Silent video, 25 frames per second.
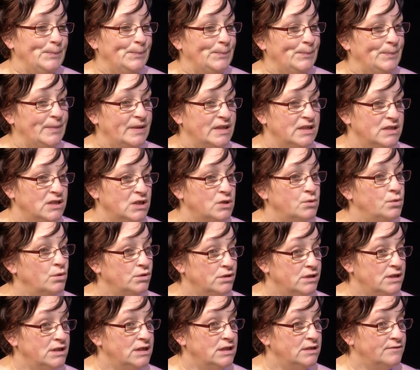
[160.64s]
because the
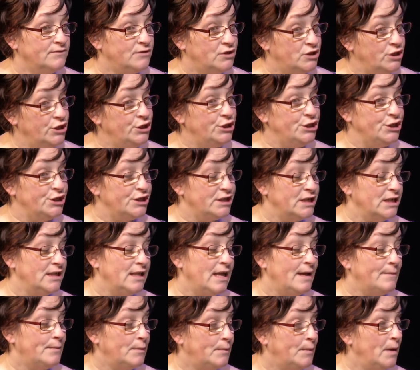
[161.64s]
quantity of students that
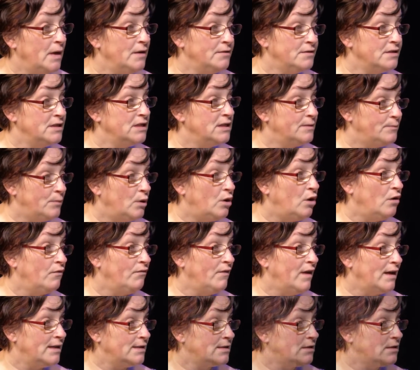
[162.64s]
they're proposing to put on that